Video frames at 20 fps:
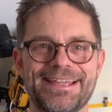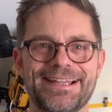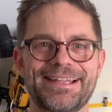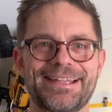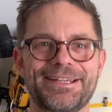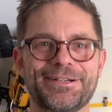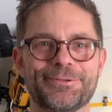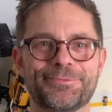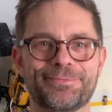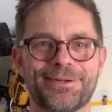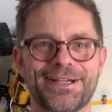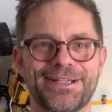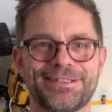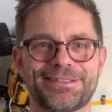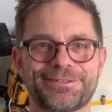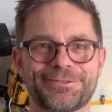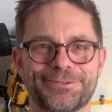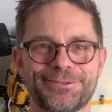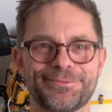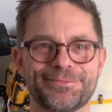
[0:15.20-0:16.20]
LEGO
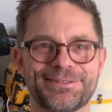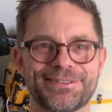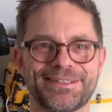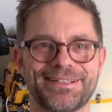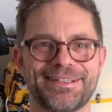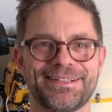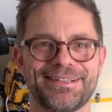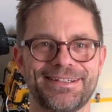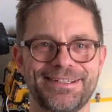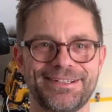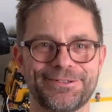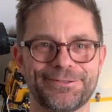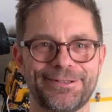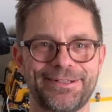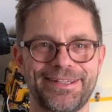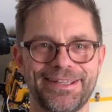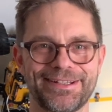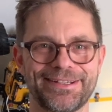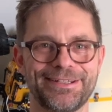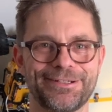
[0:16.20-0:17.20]
Mindstorms and LEGO
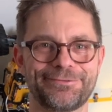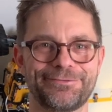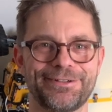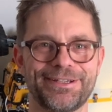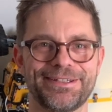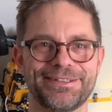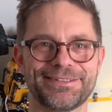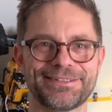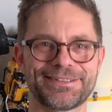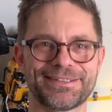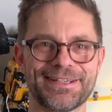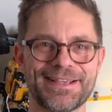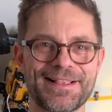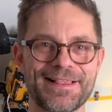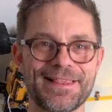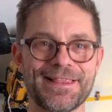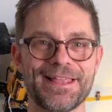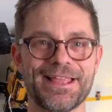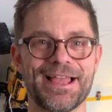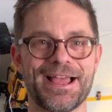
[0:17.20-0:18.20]
Technic fans.
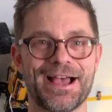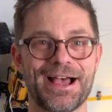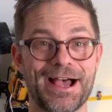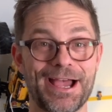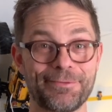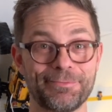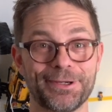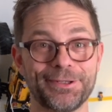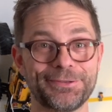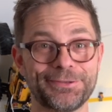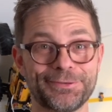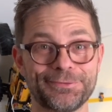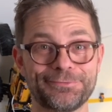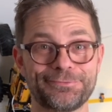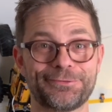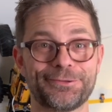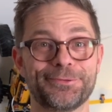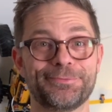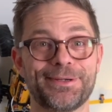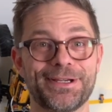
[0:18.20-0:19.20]
I'm Anton
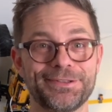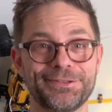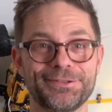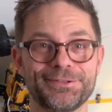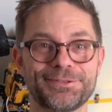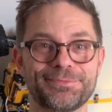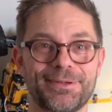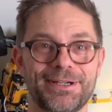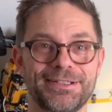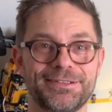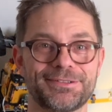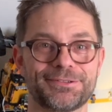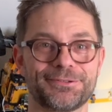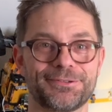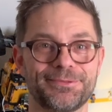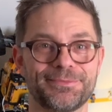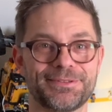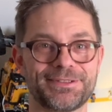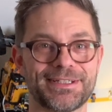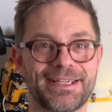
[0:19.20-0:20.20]
from Anton's
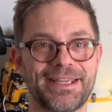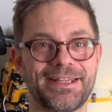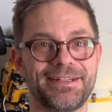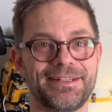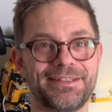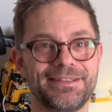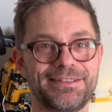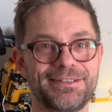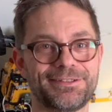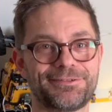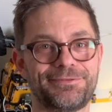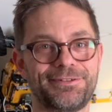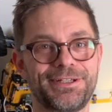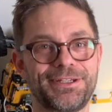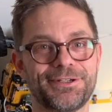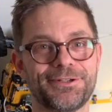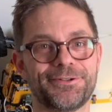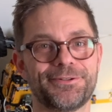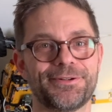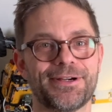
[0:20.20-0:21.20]
Mindstorms and in this
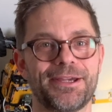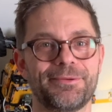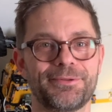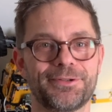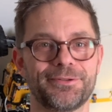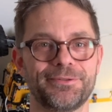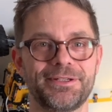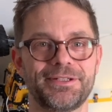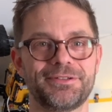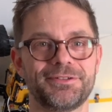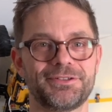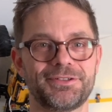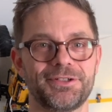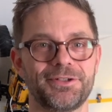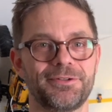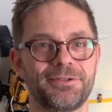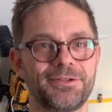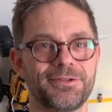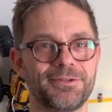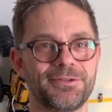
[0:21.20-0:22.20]
video I'm going to
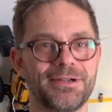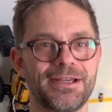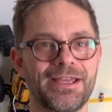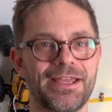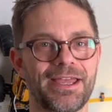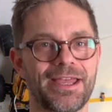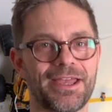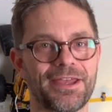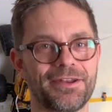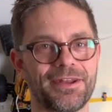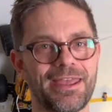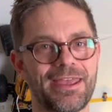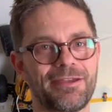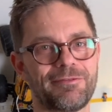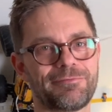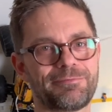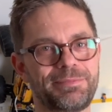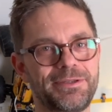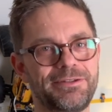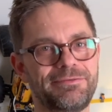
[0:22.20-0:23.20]
show you an
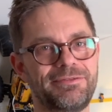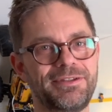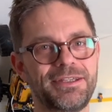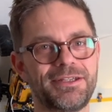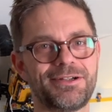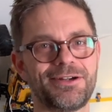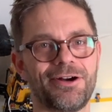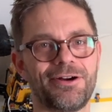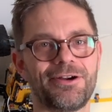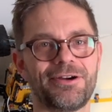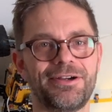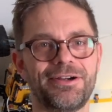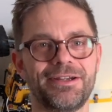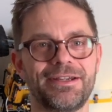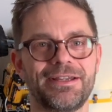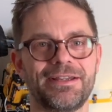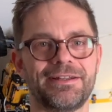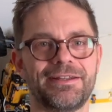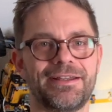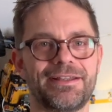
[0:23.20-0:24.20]
FPV car.
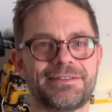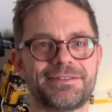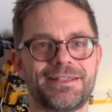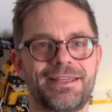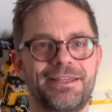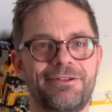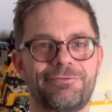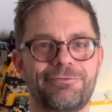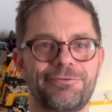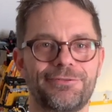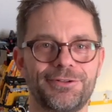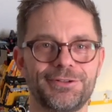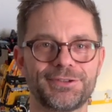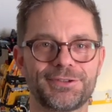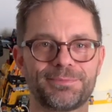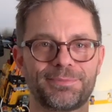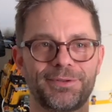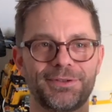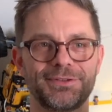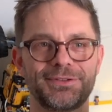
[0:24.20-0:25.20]
That's a
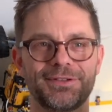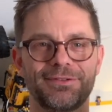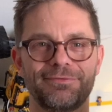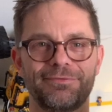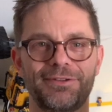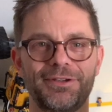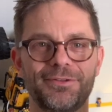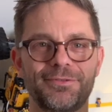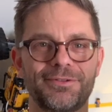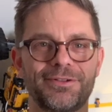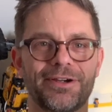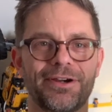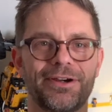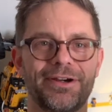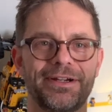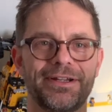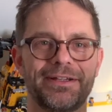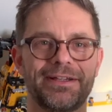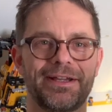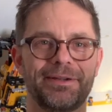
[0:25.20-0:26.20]
first person view
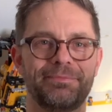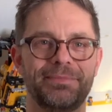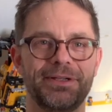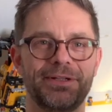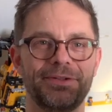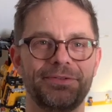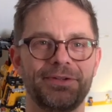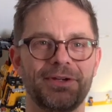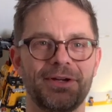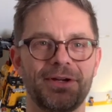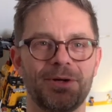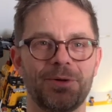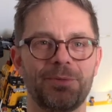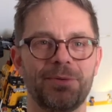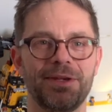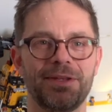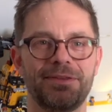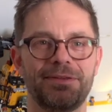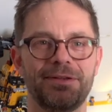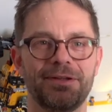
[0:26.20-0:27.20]
car that I built
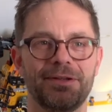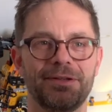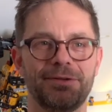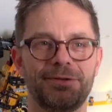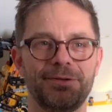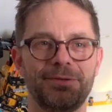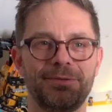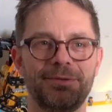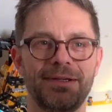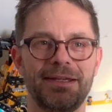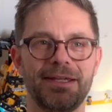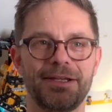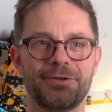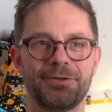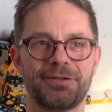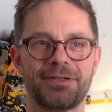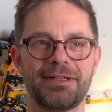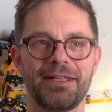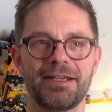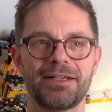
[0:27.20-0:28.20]
with uh, two LEGO
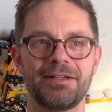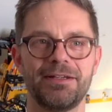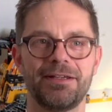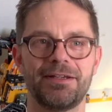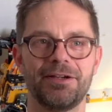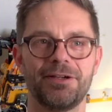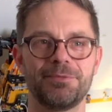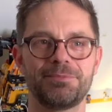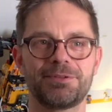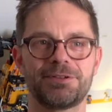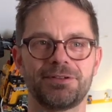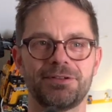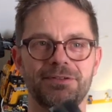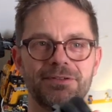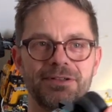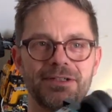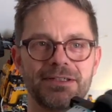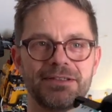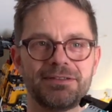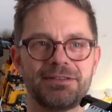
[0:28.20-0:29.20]
Technic hubs.
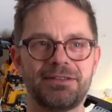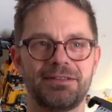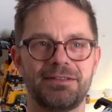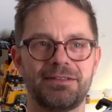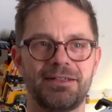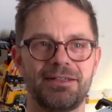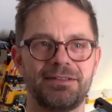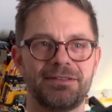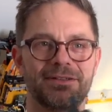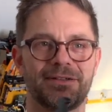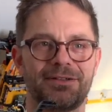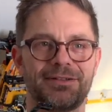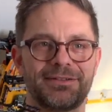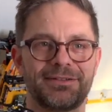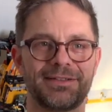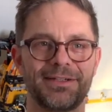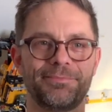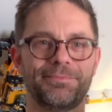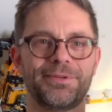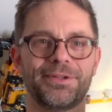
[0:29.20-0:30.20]
You can see these are
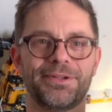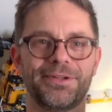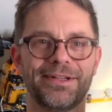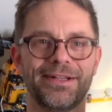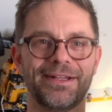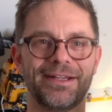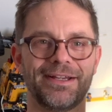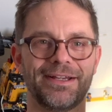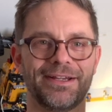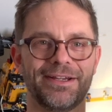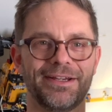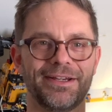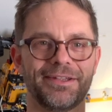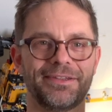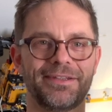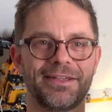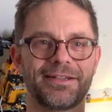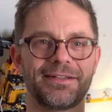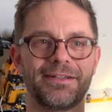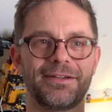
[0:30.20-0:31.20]
simple uh,
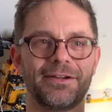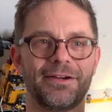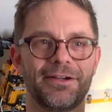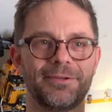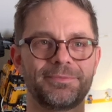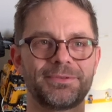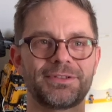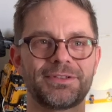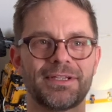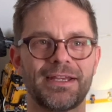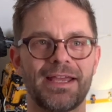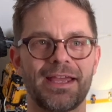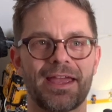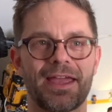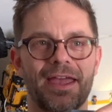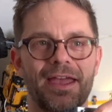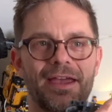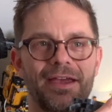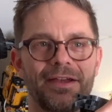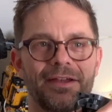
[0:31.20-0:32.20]
Technic hubs
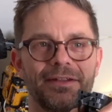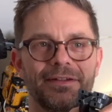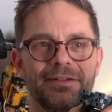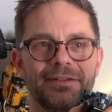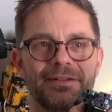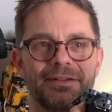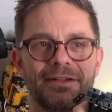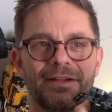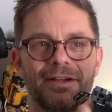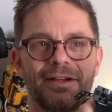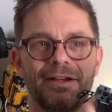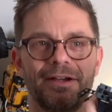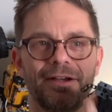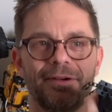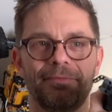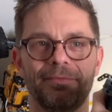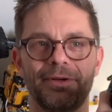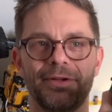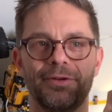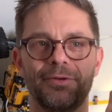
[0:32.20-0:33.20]
and
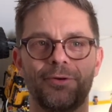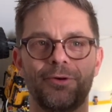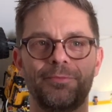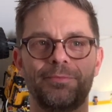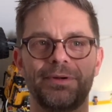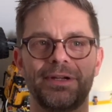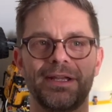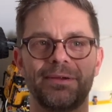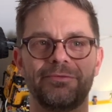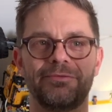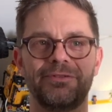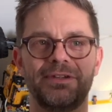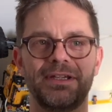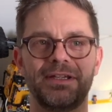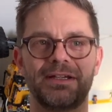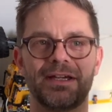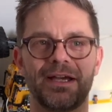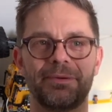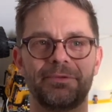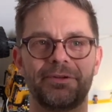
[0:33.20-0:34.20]
um, an
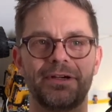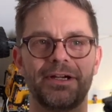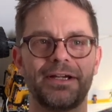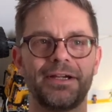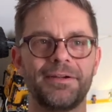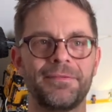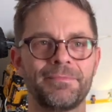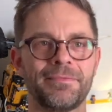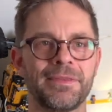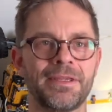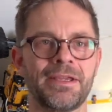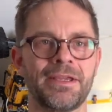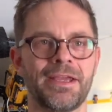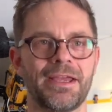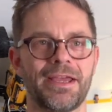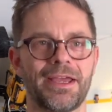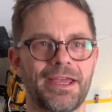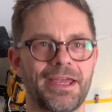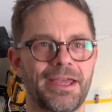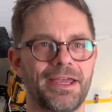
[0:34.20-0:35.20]
OpenMV camera
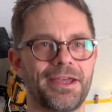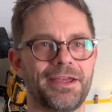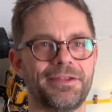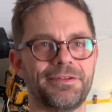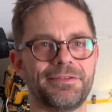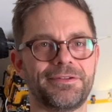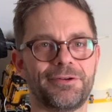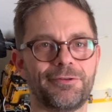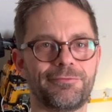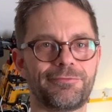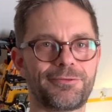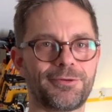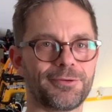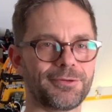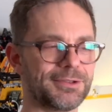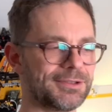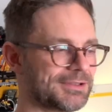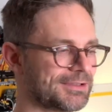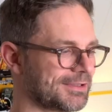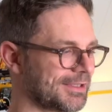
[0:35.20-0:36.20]
and of
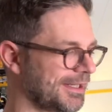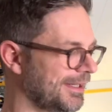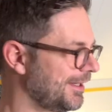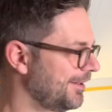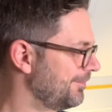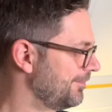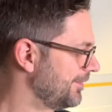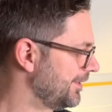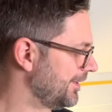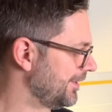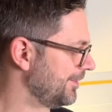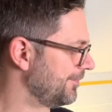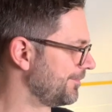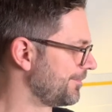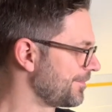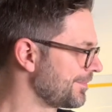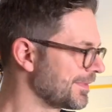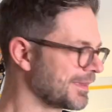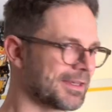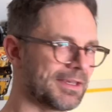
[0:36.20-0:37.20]
course I'm uh,
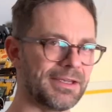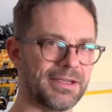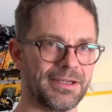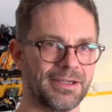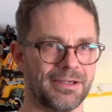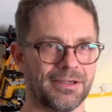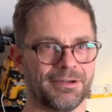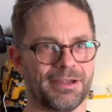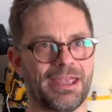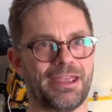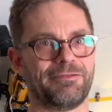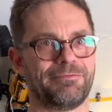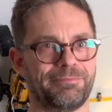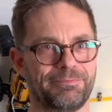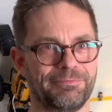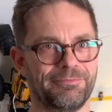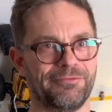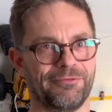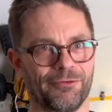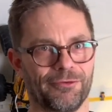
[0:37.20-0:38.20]
if
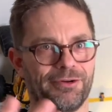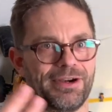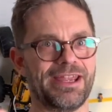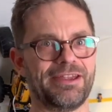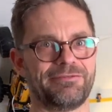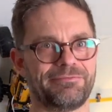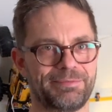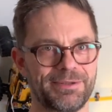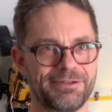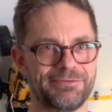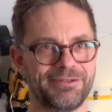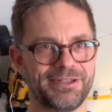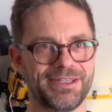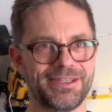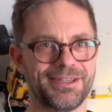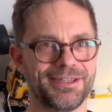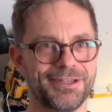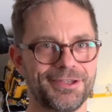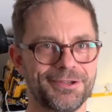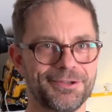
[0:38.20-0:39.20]
for
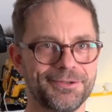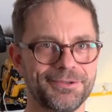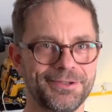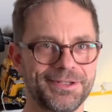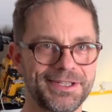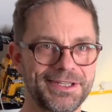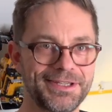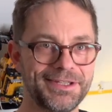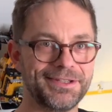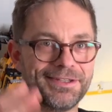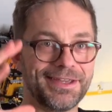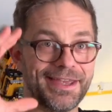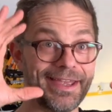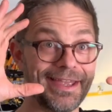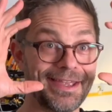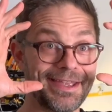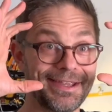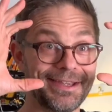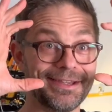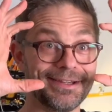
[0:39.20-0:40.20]
FPV you need
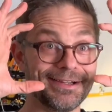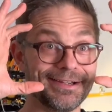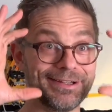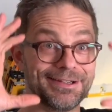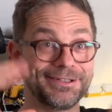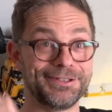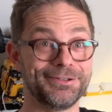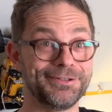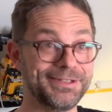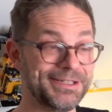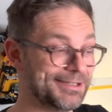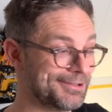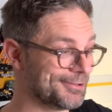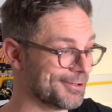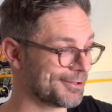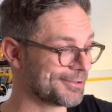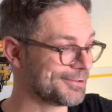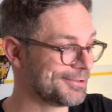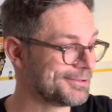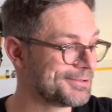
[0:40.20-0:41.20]
a uh, you need
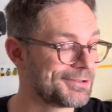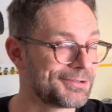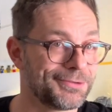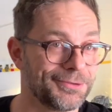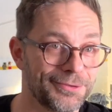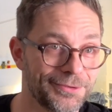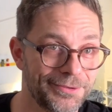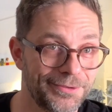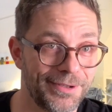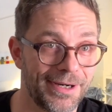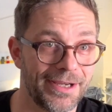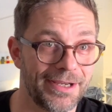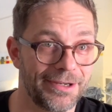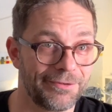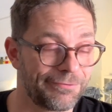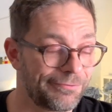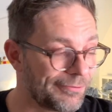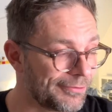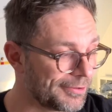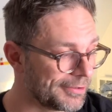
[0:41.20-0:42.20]
goggles so uh,
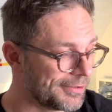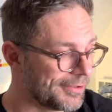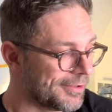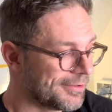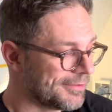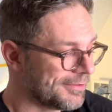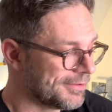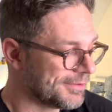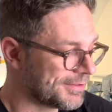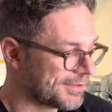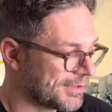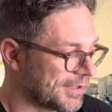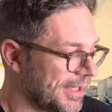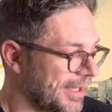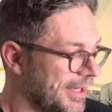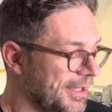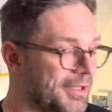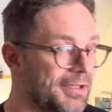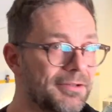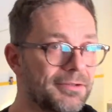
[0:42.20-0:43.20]
for goggles
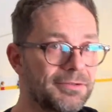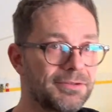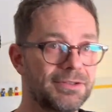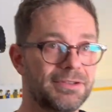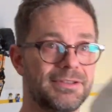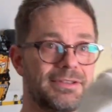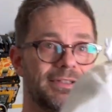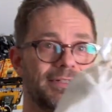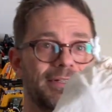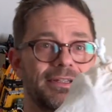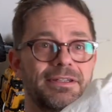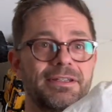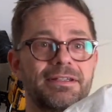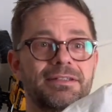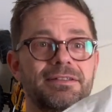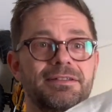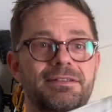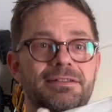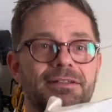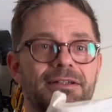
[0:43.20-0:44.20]
I used uh,
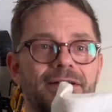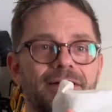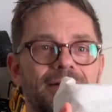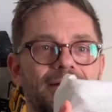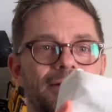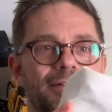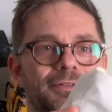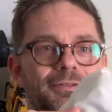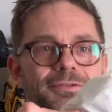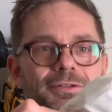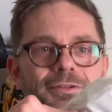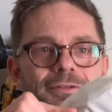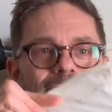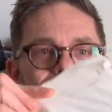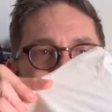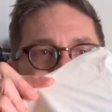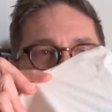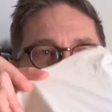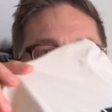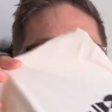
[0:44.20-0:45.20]
this uh,
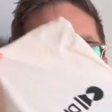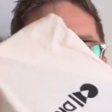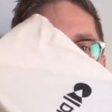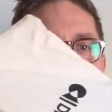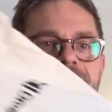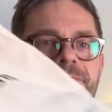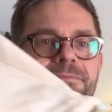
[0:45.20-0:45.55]
drone mask